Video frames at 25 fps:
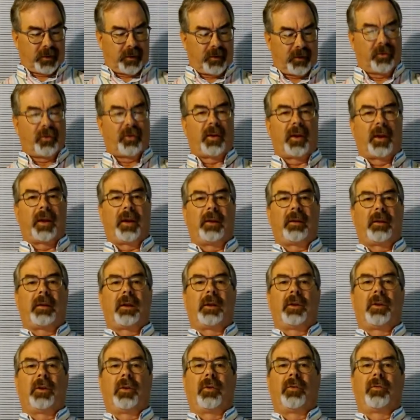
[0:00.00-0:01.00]
say that
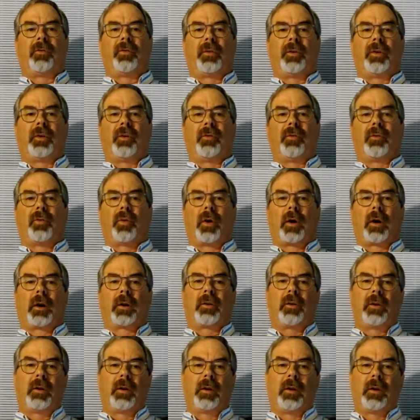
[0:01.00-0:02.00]
you've
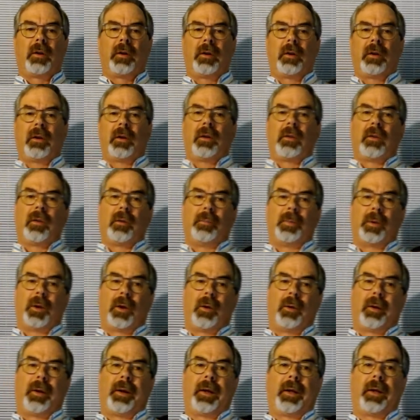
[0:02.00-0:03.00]
worked the
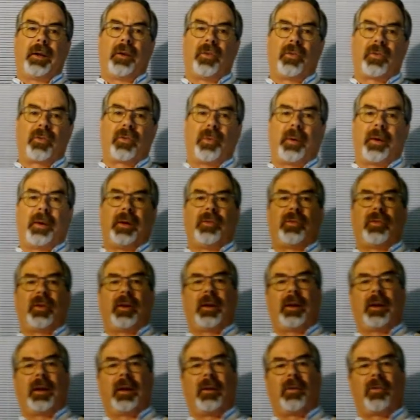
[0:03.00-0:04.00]
blowing and the
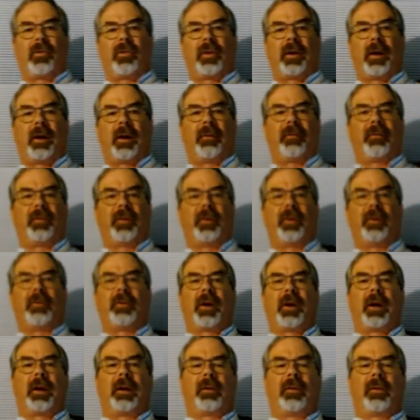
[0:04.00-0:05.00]
squeezing and stuff, and you've
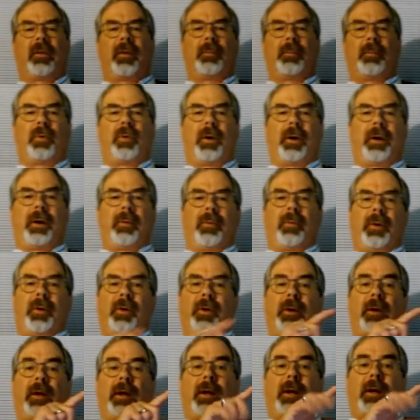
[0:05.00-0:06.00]
gotten to the point where you
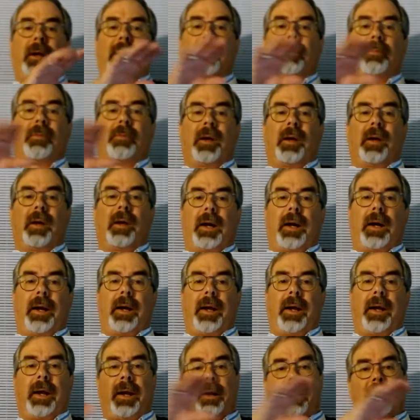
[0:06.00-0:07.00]
can keep the high
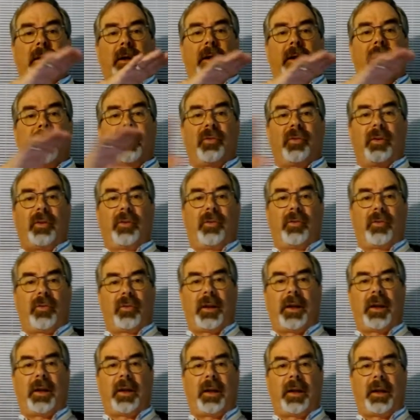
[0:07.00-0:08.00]
A nice and
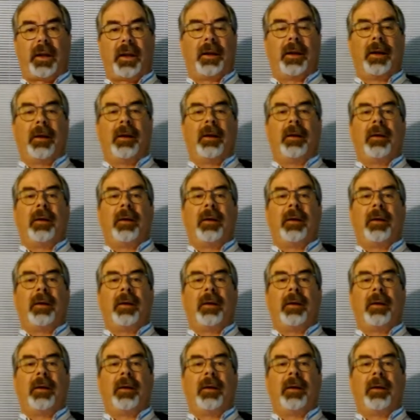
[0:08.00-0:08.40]
steady.